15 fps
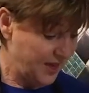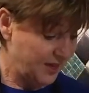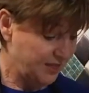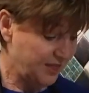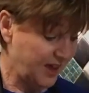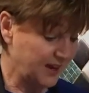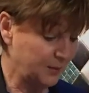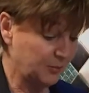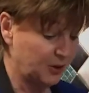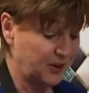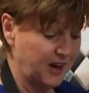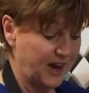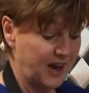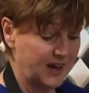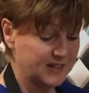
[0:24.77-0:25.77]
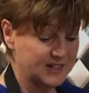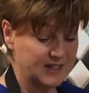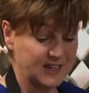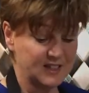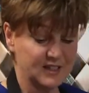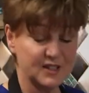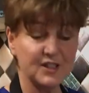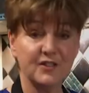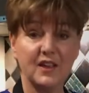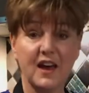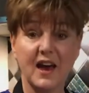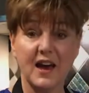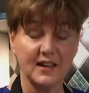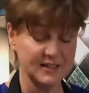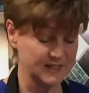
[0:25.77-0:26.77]
Then I'm going to add into
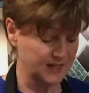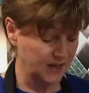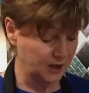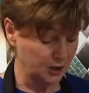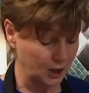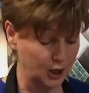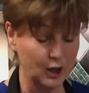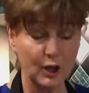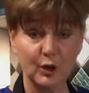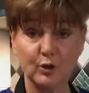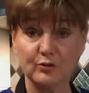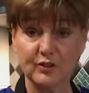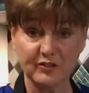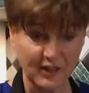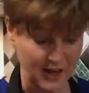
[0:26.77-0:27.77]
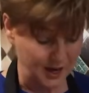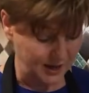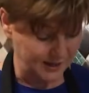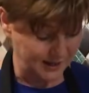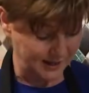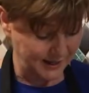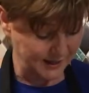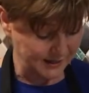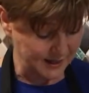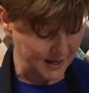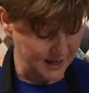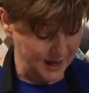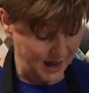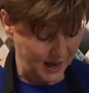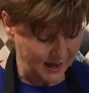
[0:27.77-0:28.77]
that a clove of garlic.
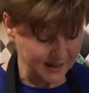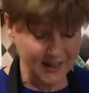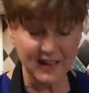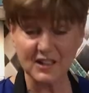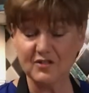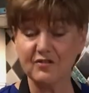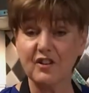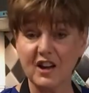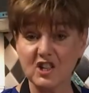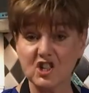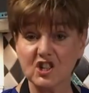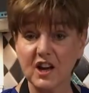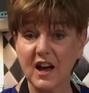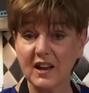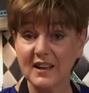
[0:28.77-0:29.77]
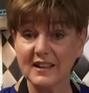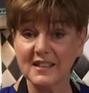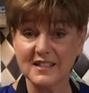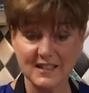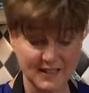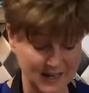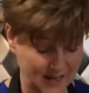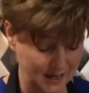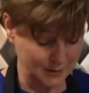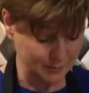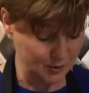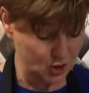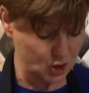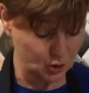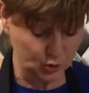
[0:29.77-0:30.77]
I had fresh garlic today,
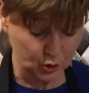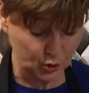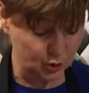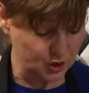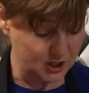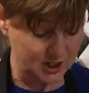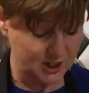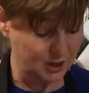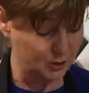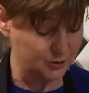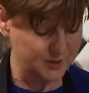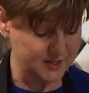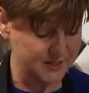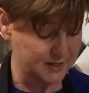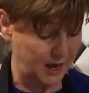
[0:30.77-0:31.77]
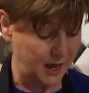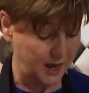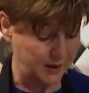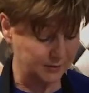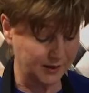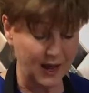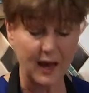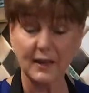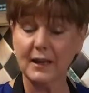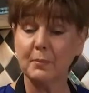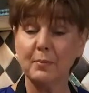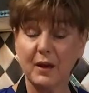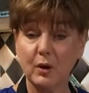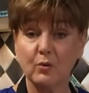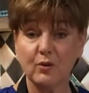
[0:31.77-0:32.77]
but you could use garlic
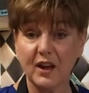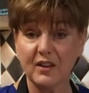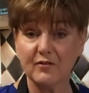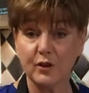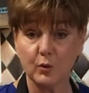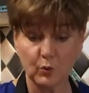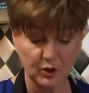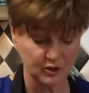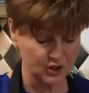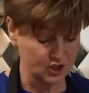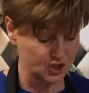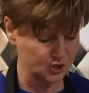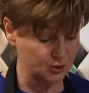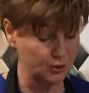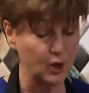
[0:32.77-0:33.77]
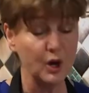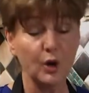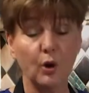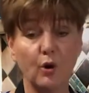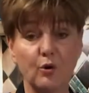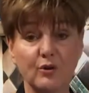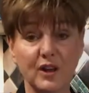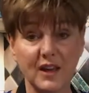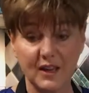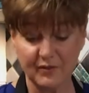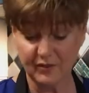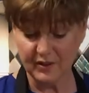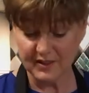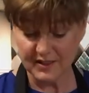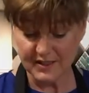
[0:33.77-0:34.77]
puree if you want to, or
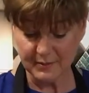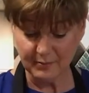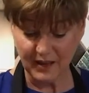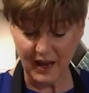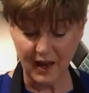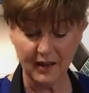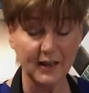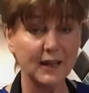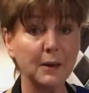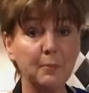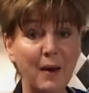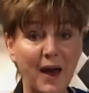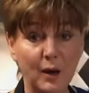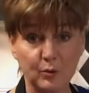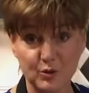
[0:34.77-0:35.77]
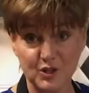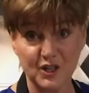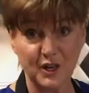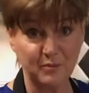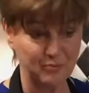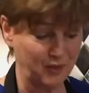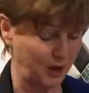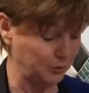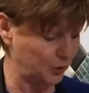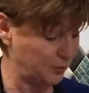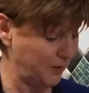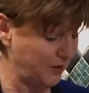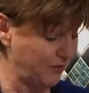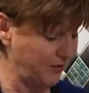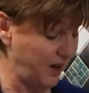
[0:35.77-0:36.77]
even some garlic powder, that would
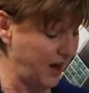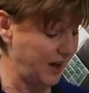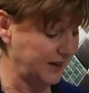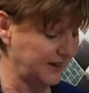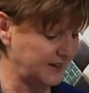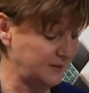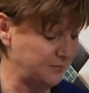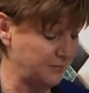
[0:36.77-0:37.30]
be fine.